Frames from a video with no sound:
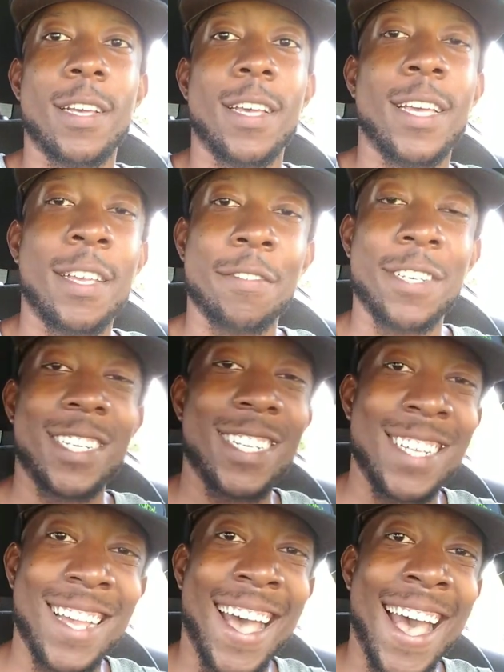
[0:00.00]
if
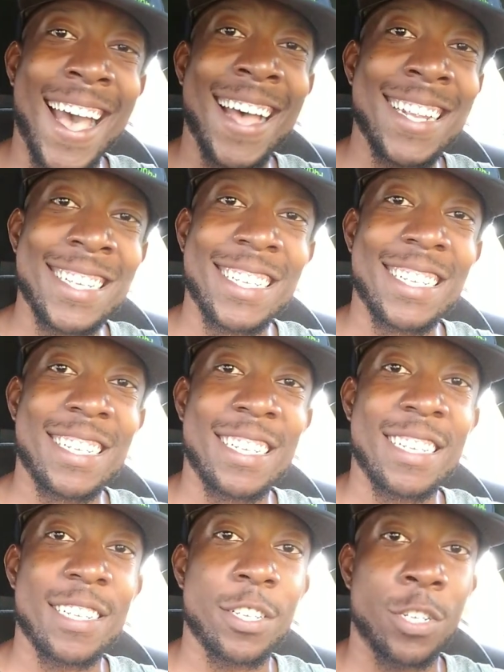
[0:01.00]
she
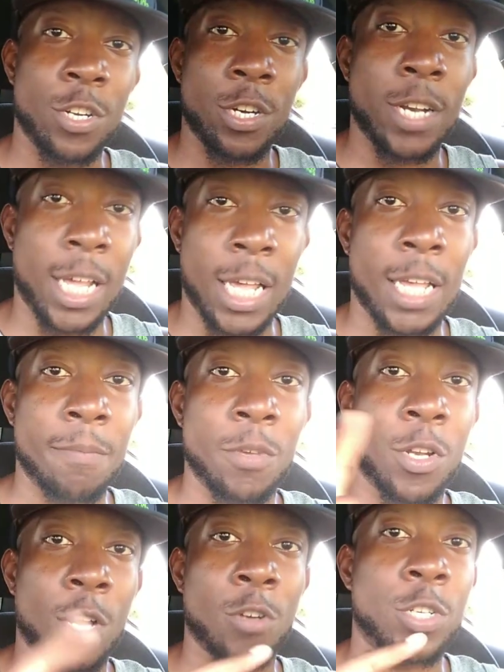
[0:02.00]
asks your name, you
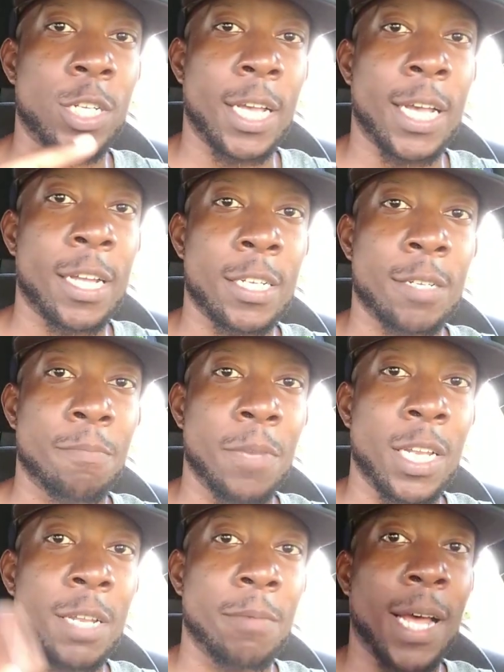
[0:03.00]
know she has
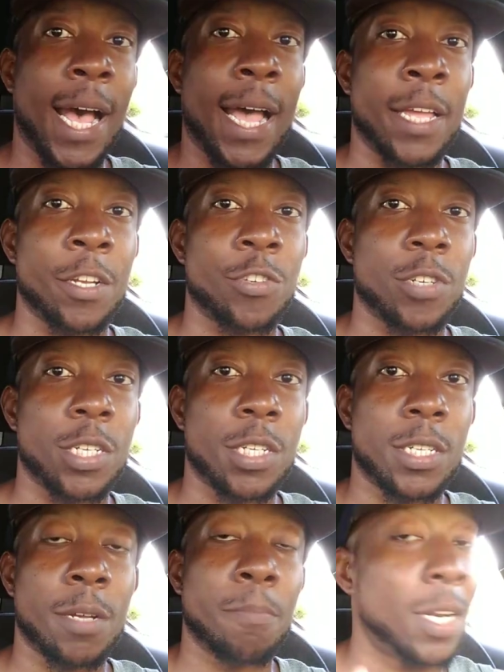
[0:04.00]
medium to high
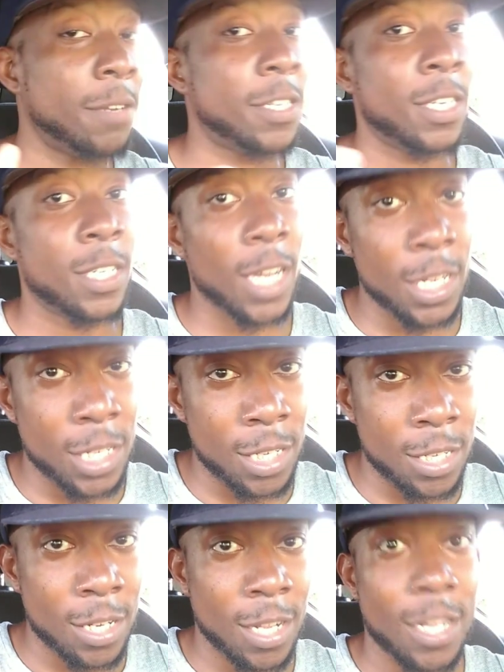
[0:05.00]
interest. But if she doesn't,
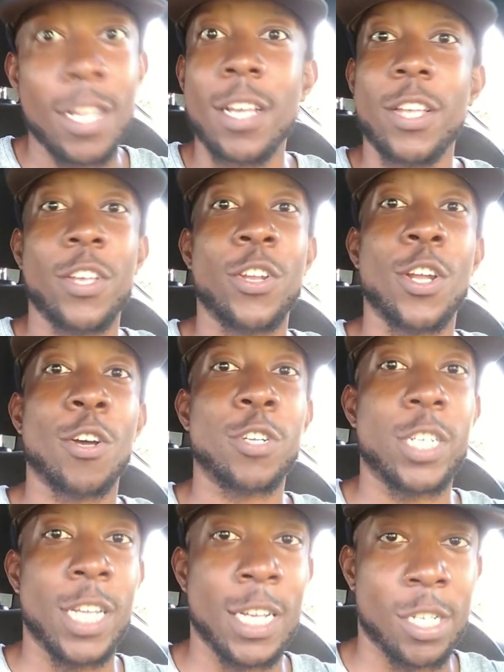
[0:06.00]
you know
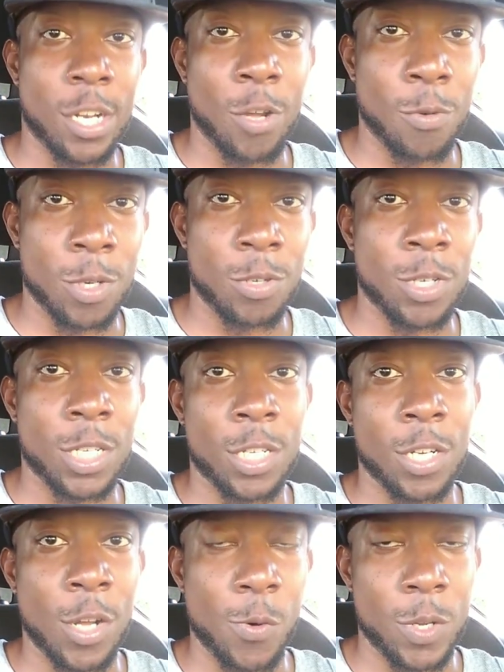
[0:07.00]
she has low interest to
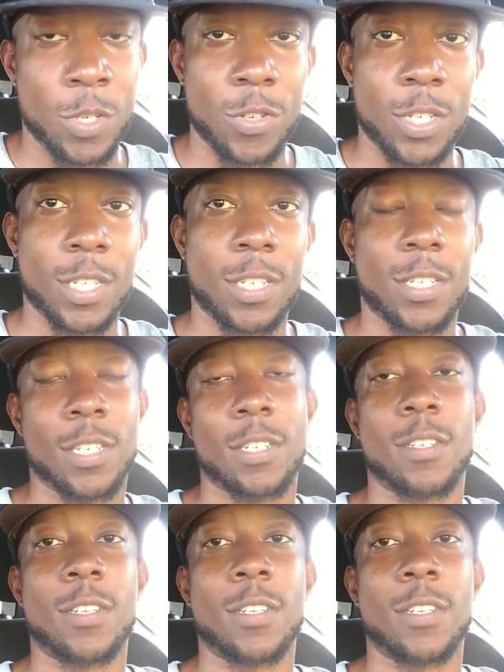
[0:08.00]
no interest.